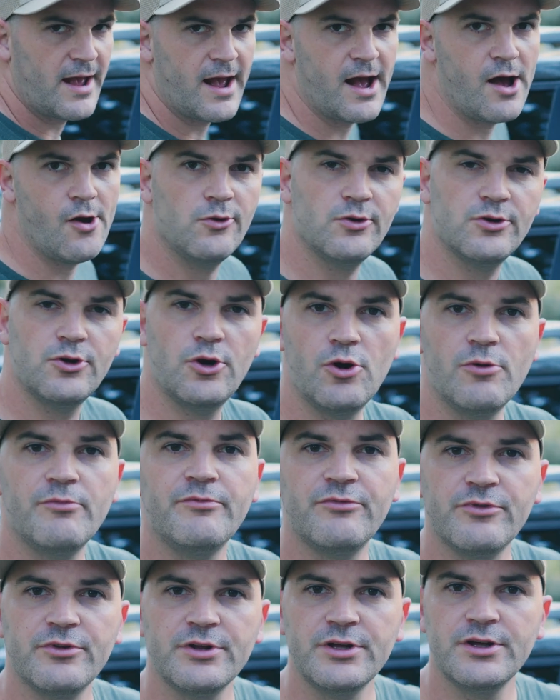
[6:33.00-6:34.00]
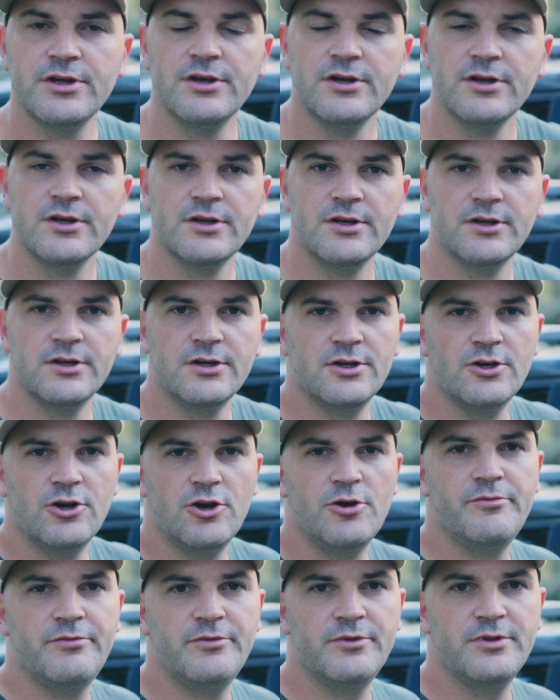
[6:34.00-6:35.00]
out. Hopefully
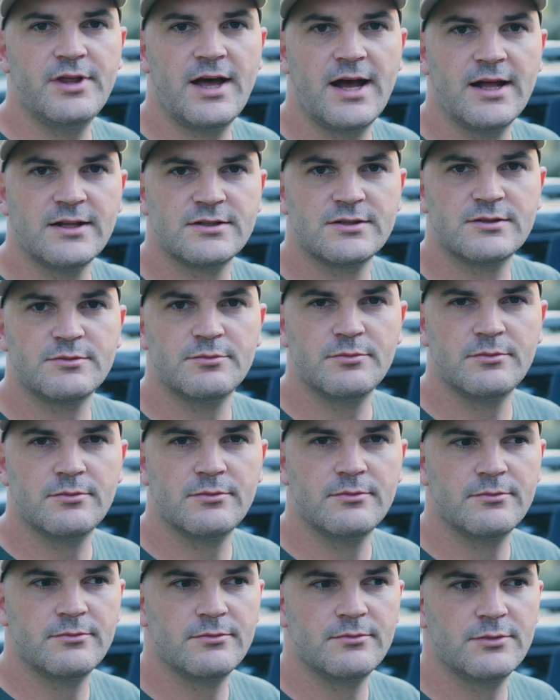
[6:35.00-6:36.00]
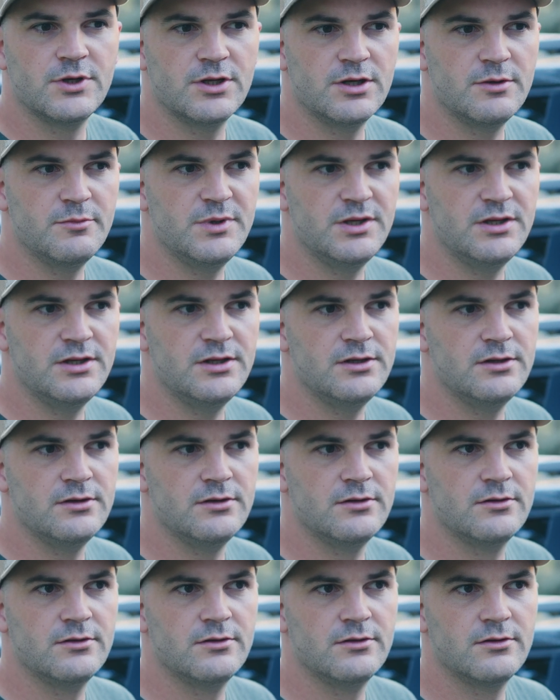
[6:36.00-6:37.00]
that's going to be
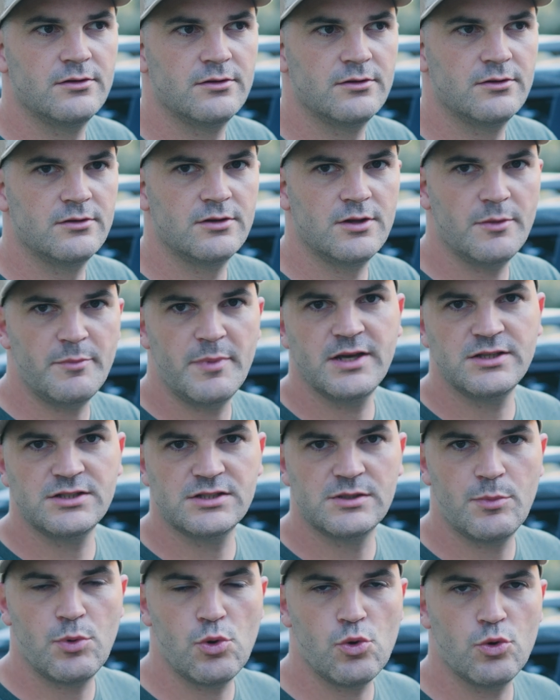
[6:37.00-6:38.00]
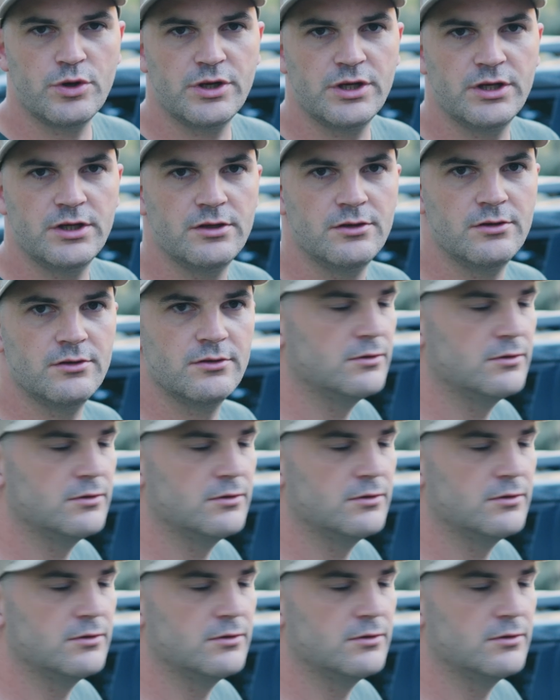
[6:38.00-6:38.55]
the best supporting